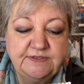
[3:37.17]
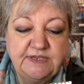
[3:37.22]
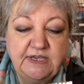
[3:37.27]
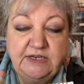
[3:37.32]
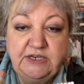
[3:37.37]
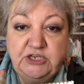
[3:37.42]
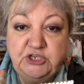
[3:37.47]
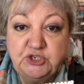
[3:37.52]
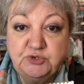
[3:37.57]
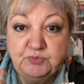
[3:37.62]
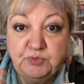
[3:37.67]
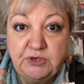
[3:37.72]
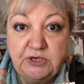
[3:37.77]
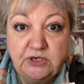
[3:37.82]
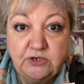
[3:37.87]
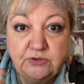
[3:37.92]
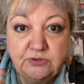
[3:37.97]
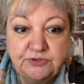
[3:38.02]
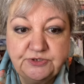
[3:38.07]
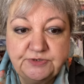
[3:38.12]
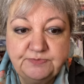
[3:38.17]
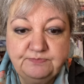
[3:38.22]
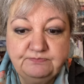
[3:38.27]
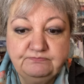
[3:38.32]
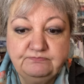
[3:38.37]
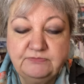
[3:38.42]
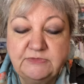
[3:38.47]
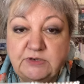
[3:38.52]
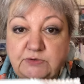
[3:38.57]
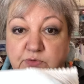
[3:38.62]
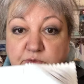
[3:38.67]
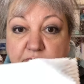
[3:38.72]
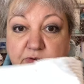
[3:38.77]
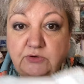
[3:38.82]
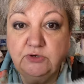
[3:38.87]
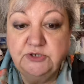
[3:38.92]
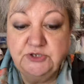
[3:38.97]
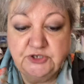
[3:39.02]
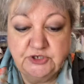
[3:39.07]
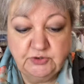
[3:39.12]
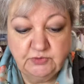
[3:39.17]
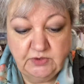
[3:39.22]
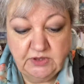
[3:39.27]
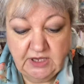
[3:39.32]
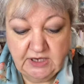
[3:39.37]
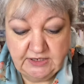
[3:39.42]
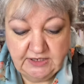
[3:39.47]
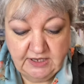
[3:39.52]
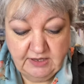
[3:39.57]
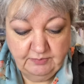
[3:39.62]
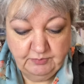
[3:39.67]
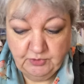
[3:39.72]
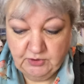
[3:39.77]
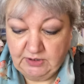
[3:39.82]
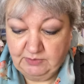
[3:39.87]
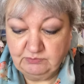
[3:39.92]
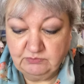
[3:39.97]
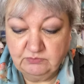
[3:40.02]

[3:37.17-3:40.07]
10-inch pre-cut. Don't know what I'm going to do with that yet, but